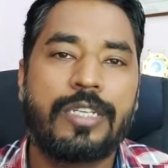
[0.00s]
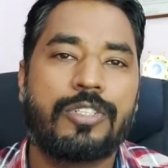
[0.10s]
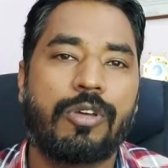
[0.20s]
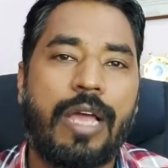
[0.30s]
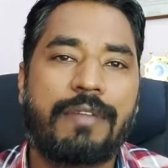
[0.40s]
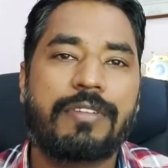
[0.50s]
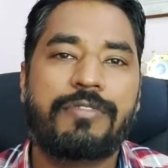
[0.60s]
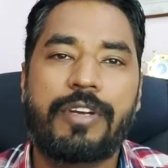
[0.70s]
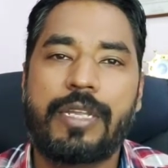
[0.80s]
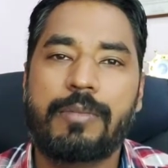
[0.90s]
So you'll have the
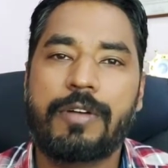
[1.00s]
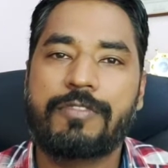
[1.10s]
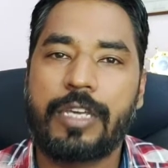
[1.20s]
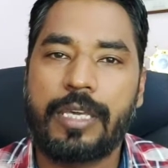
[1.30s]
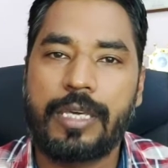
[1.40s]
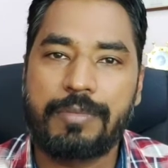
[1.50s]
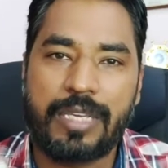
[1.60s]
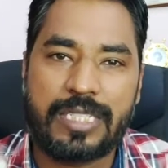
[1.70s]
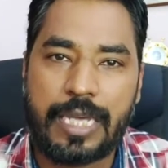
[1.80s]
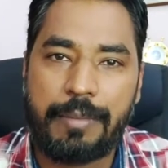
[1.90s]
freedom of taking up the
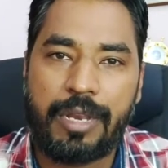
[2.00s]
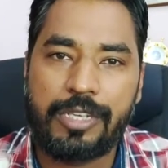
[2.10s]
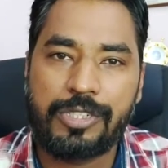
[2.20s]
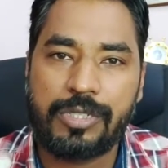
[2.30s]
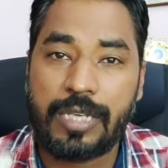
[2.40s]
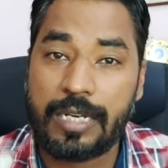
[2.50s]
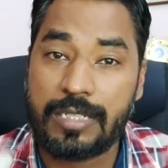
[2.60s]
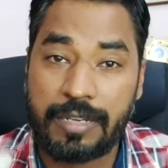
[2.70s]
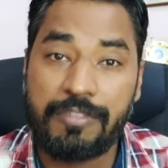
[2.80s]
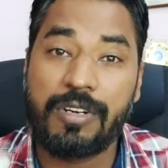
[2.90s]
examinations at
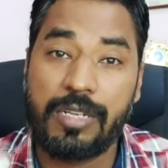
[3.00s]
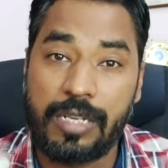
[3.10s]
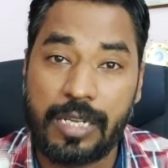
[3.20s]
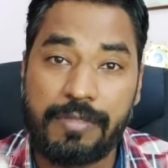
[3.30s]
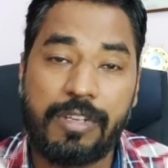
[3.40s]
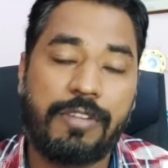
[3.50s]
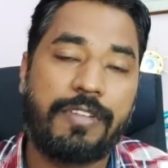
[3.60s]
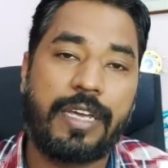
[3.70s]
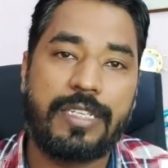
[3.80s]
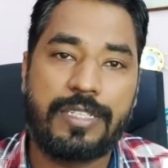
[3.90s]
several levels of
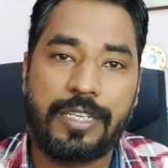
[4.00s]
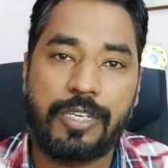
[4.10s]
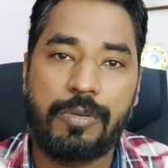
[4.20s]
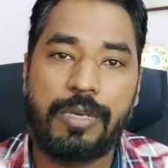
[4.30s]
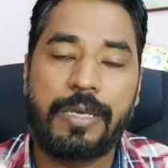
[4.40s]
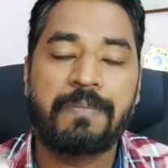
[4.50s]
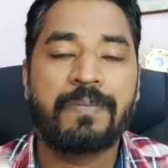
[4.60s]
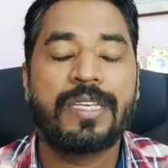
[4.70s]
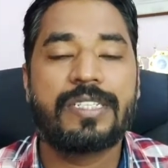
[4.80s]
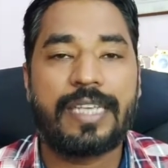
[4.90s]
I S T Q B.
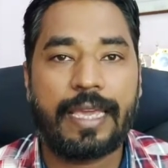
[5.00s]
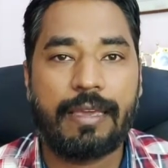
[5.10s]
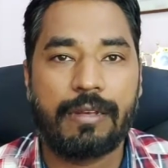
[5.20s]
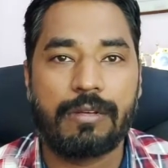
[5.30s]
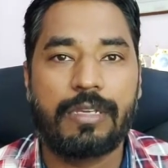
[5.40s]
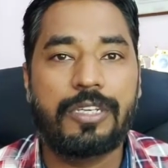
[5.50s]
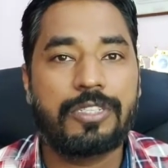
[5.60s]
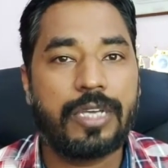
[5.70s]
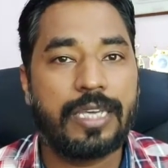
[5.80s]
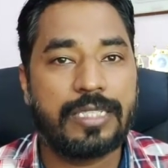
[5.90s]
Second,
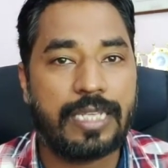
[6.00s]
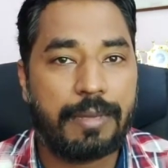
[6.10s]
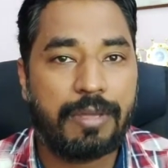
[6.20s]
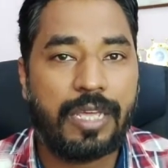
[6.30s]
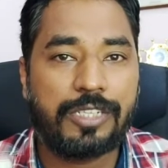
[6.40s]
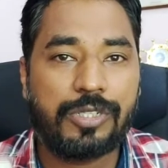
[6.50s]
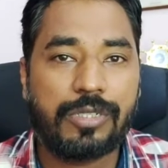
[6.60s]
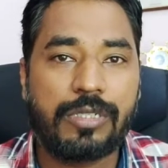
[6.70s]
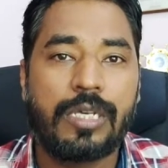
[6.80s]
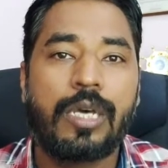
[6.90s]
each
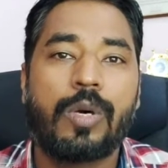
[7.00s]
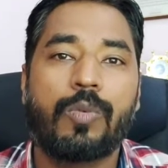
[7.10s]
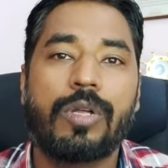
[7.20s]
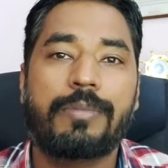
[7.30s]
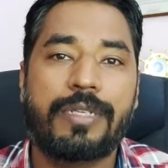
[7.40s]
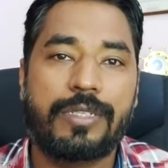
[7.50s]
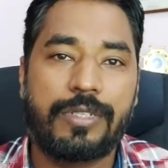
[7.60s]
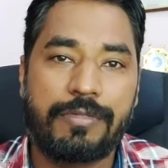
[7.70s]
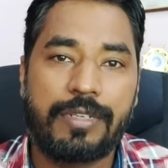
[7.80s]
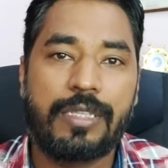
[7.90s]
examination will be
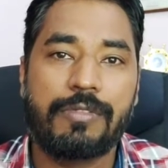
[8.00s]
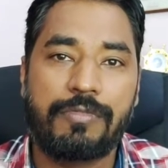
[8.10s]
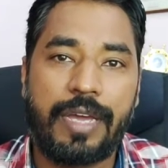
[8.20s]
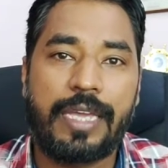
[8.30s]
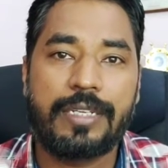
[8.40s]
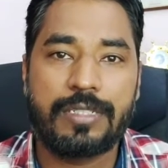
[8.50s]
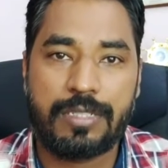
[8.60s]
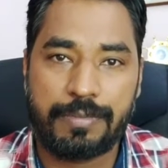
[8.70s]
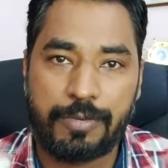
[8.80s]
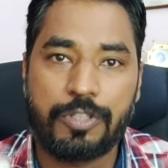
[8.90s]
driven the way it is
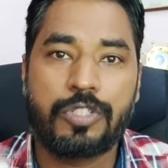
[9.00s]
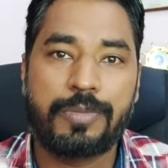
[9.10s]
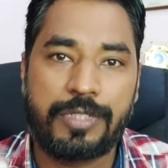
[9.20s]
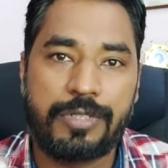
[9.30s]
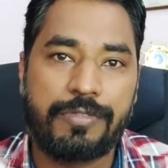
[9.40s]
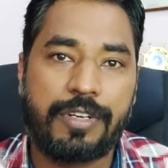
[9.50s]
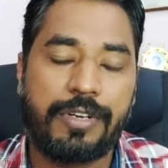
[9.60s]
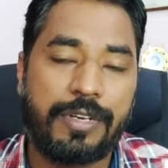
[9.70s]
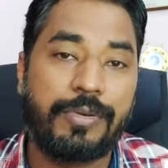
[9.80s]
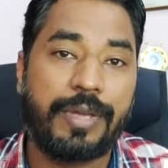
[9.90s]
supposed to be driven
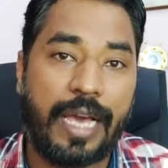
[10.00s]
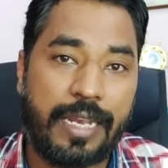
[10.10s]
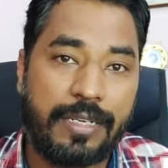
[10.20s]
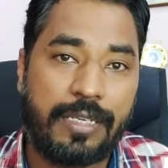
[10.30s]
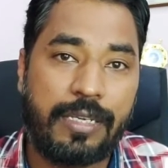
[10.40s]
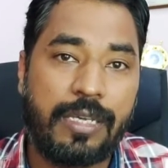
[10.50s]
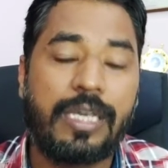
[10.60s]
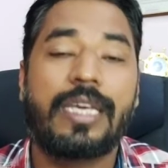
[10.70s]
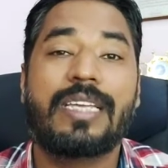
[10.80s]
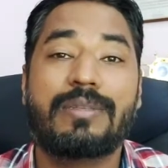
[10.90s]
in reality.
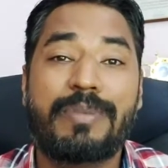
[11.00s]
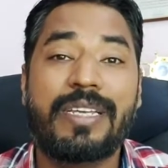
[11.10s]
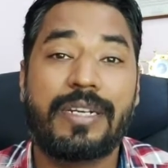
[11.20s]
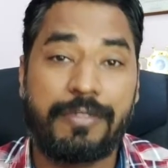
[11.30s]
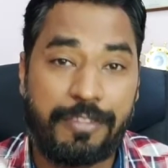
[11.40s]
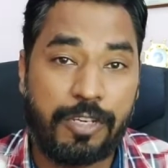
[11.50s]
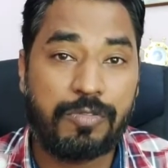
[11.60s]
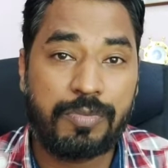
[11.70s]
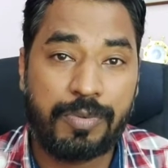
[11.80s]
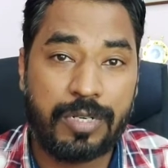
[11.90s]
It's been
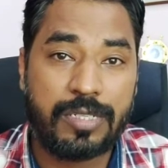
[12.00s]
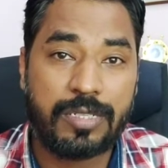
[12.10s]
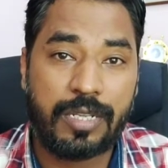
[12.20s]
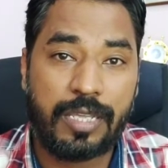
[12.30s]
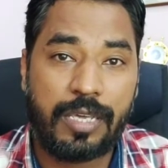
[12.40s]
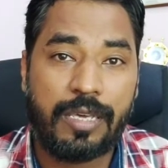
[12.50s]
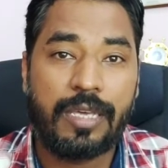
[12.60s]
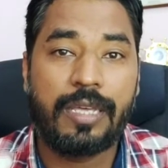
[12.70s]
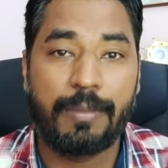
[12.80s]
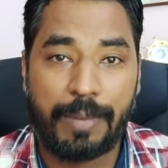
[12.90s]
reviewed personally
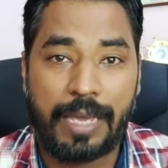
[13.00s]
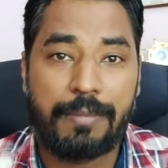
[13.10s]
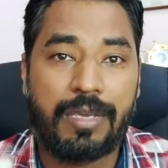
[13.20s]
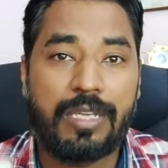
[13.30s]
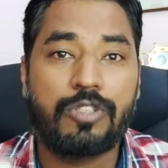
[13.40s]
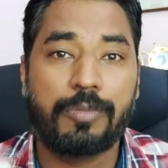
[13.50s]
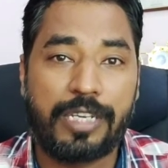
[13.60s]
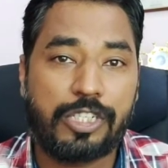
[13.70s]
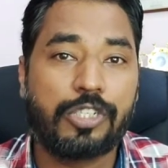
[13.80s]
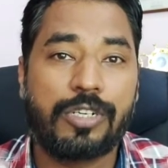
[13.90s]
by me to
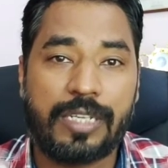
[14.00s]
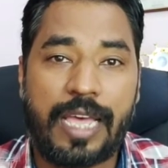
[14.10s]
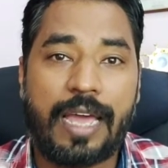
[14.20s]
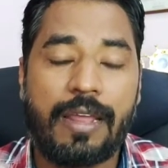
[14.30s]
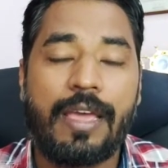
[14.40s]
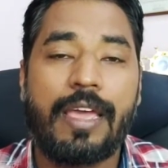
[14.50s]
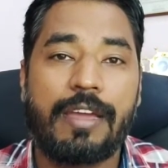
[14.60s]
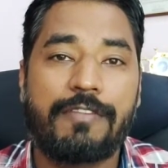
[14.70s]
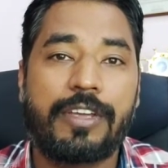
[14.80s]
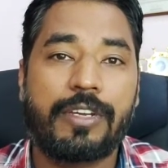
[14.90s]
make sure that
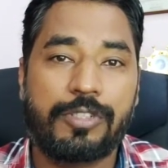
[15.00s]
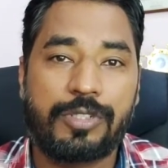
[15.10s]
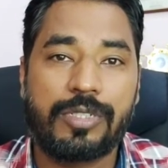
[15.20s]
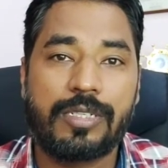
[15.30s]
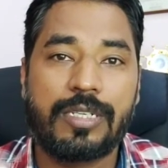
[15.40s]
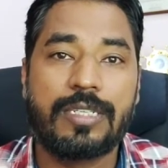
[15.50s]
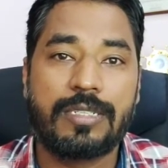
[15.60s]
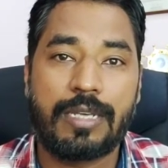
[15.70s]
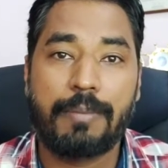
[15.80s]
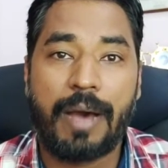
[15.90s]
every question
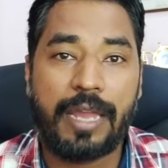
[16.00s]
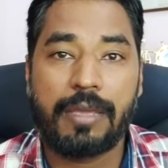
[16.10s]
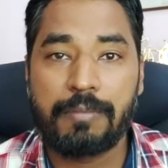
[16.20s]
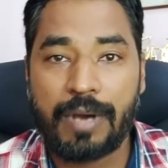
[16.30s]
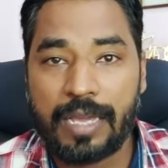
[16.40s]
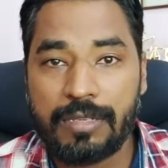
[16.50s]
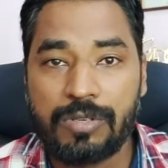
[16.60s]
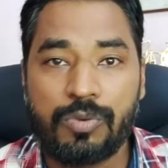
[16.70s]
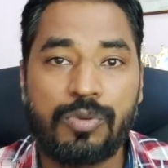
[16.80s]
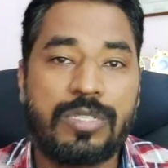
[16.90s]
is abiding by the
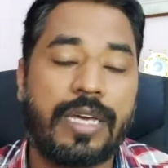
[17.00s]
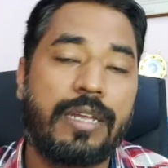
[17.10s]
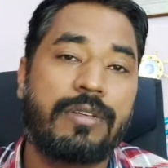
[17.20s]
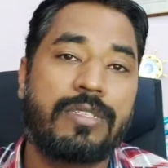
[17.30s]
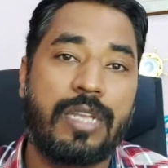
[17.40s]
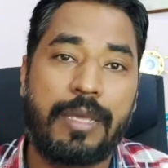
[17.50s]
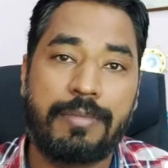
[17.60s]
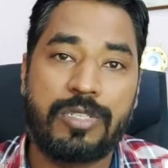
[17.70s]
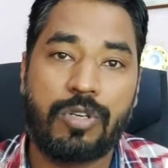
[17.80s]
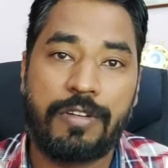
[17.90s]
rules and
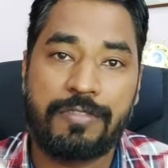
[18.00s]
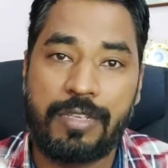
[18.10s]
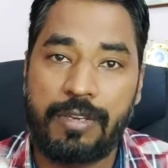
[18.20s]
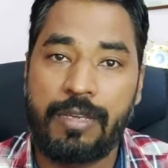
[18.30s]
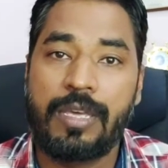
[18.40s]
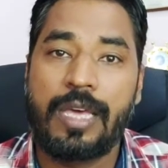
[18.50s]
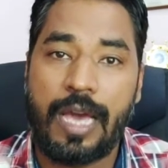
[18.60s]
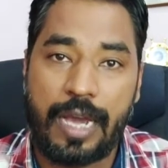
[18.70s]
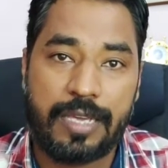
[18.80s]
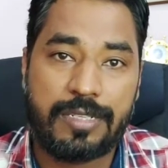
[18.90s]
syllabus of the
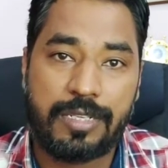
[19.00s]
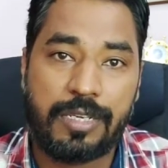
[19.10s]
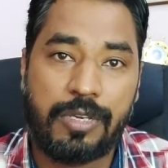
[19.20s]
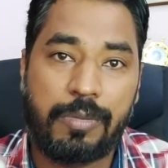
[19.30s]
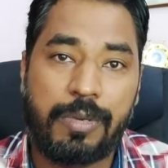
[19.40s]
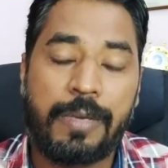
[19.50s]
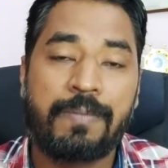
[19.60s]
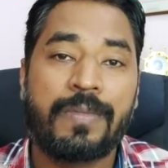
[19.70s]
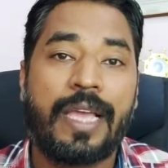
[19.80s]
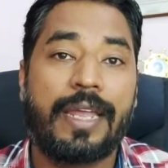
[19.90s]
I S T Q B.
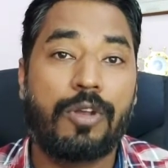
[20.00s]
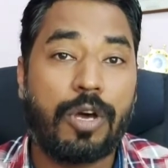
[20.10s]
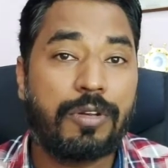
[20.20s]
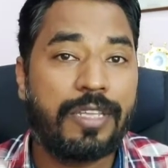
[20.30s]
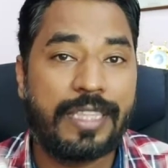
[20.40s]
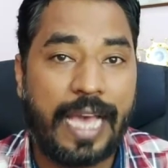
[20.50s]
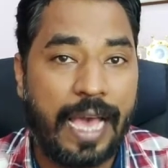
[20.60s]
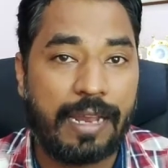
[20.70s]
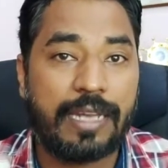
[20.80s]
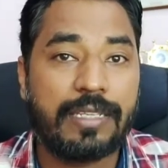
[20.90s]
And not only
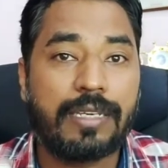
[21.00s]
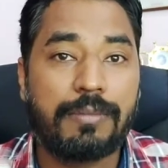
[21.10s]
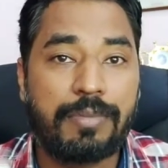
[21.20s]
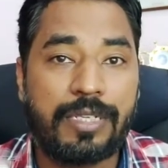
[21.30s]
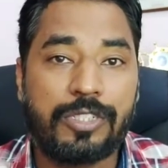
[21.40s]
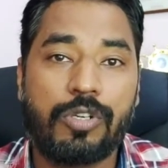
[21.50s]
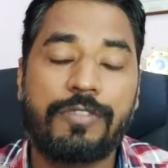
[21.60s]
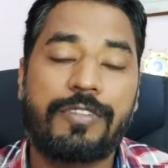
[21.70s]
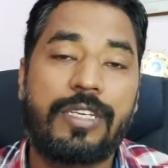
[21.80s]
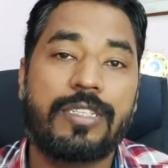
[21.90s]
that, at the completion
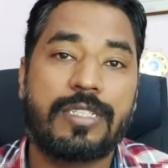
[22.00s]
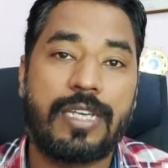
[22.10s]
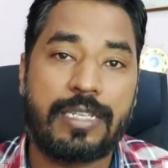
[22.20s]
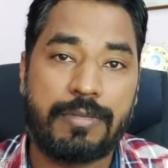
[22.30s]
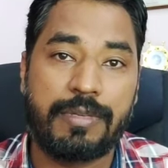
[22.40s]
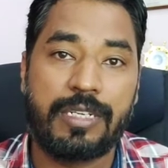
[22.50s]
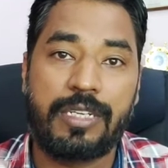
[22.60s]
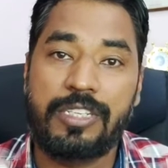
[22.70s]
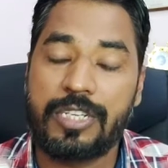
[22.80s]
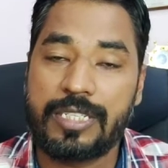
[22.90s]
of each assessment,
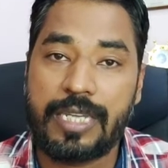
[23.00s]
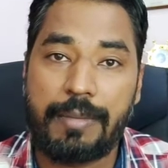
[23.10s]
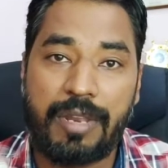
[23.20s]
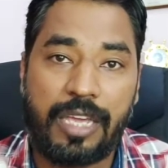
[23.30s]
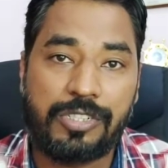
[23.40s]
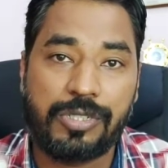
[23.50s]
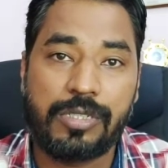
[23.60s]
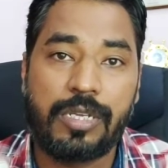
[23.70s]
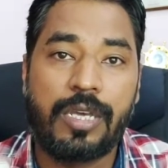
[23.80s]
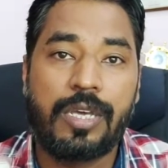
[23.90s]
each
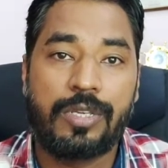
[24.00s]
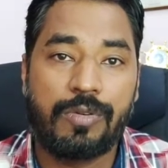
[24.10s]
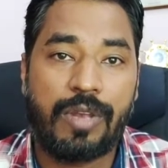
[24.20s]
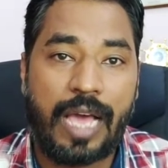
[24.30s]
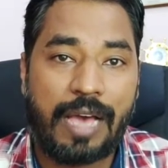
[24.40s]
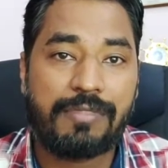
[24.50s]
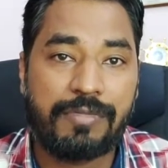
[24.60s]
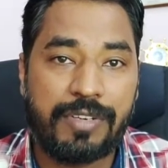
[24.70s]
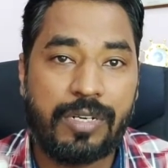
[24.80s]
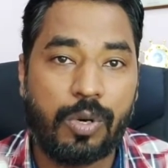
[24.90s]
examination, you will have a
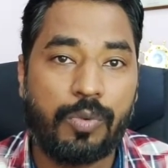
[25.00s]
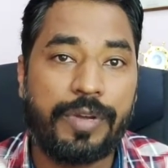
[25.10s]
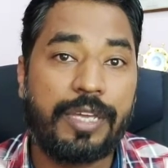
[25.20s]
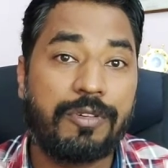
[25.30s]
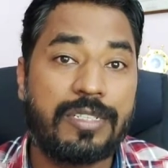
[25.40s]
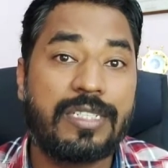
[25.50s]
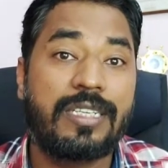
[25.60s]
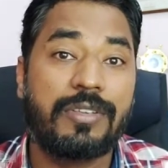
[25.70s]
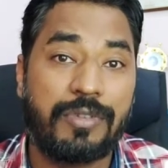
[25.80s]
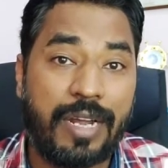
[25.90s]
window where you can see
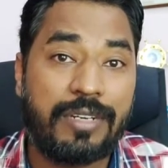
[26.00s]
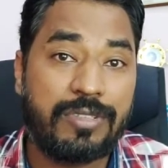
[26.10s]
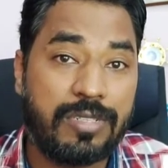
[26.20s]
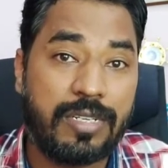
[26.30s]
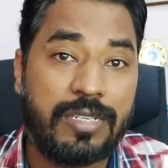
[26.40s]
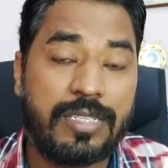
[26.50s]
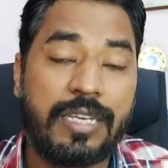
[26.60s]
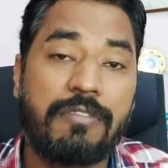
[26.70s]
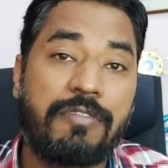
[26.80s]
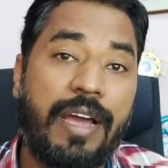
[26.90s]
the right results,
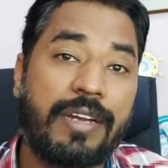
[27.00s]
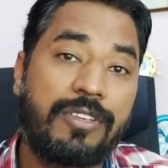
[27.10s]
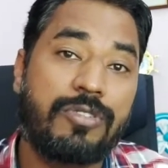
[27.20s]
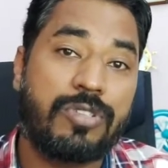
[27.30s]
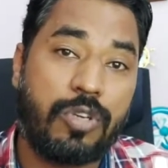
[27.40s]
in fact your